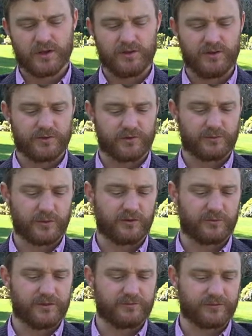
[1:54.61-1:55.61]
These are supposed
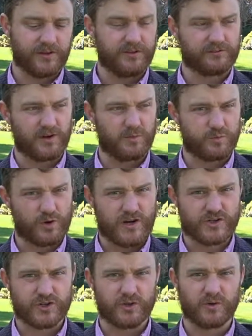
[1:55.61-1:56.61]
to be free from
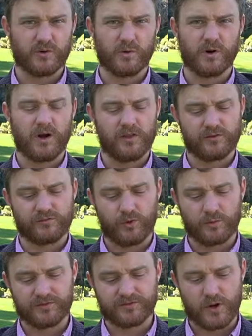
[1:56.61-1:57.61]
pressure or other
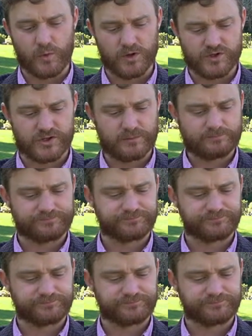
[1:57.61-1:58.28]
forms of coercion.